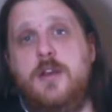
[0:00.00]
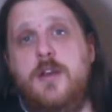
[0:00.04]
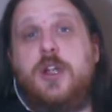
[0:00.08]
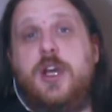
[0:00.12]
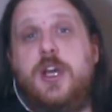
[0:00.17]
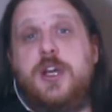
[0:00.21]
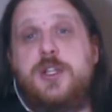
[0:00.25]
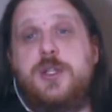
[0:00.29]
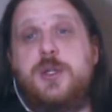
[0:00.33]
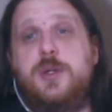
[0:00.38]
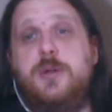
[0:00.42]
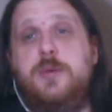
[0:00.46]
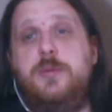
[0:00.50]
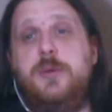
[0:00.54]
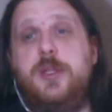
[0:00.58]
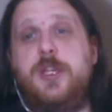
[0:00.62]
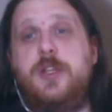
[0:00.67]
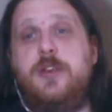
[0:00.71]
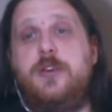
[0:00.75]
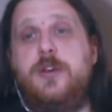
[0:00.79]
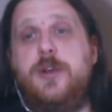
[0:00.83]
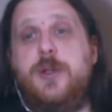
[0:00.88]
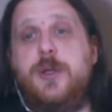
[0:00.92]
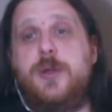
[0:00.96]
There are extra
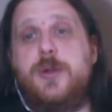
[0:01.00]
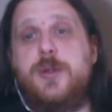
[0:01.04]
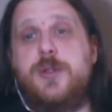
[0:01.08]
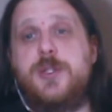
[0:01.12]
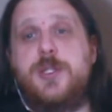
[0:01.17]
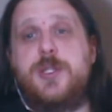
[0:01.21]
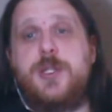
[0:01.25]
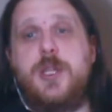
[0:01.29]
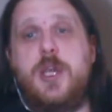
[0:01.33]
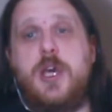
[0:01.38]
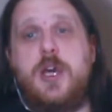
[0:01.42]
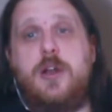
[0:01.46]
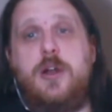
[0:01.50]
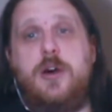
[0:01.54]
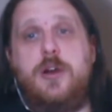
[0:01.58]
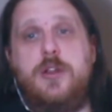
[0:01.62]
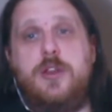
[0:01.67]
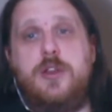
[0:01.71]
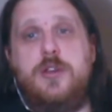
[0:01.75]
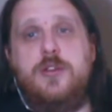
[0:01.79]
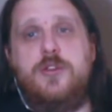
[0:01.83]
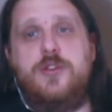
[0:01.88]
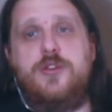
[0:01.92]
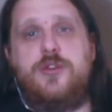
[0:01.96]
materials that
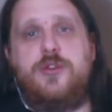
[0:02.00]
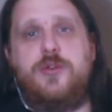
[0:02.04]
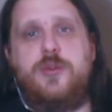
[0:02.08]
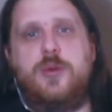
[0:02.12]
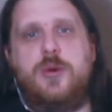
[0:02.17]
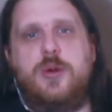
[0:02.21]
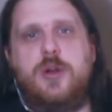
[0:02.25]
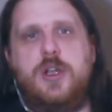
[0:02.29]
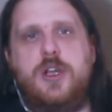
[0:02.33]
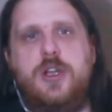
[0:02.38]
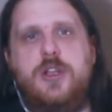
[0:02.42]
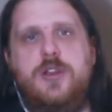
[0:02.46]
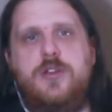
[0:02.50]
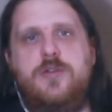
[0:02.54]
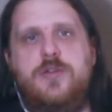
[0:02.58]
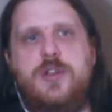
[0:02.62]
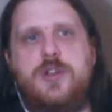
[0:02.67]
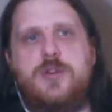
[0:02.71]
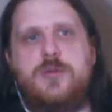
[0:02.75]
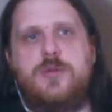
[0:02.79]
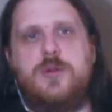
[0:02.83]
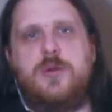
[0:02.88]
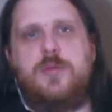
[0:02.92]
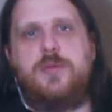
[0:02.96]
I'll use for
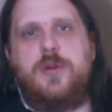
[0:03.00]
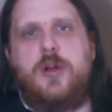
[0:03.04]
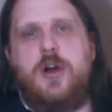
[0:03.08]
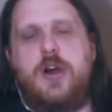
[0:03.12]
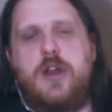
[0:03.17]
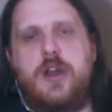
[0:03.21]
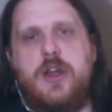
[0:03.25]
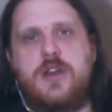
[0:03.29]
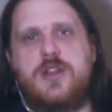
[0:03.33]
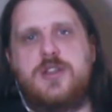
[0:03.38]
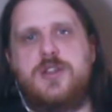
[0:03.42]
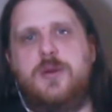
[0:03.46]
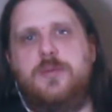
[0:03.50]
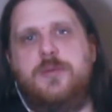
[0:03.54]
individual products.